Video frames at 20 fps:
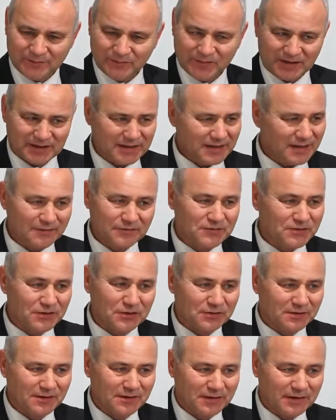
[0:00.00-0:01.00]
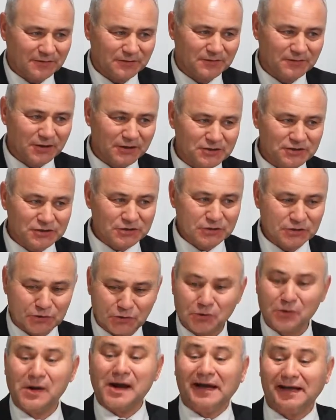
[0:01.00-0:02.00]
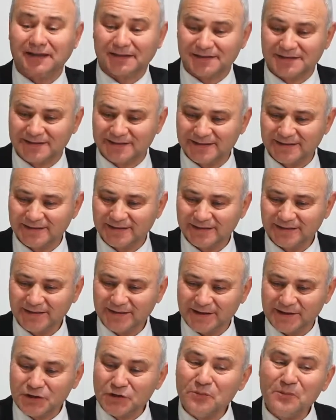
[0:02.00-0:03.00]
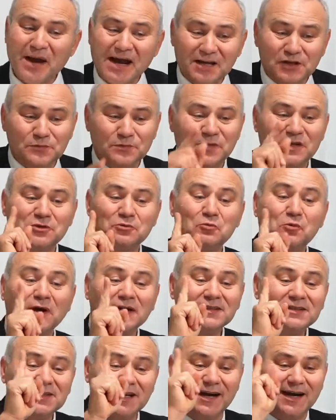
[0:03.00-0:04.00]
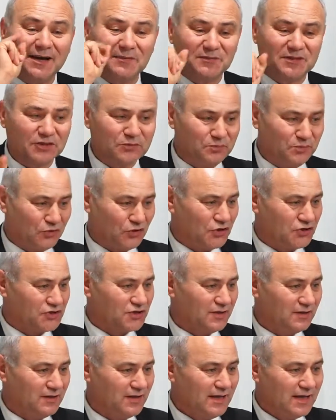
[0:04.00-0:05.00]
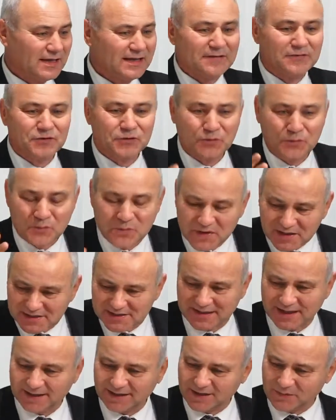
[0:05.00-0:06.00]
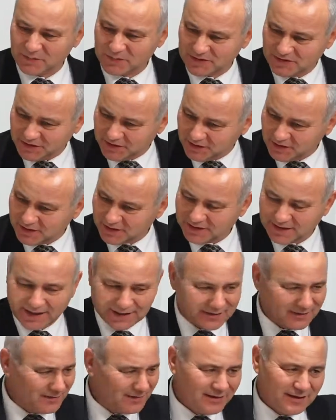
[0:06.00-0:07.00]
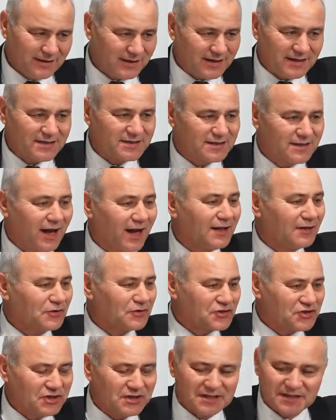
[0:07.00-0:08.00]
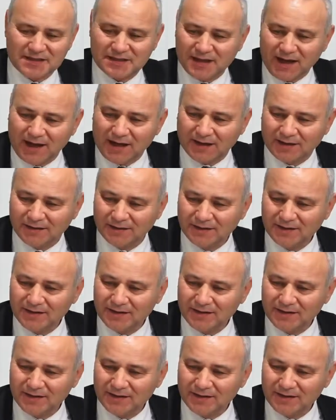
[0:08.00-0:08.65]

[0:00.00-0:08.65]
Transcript: If you, if not you, who else? You might meet one time that person. If you miss that opportunity, then he is gone or she is gone.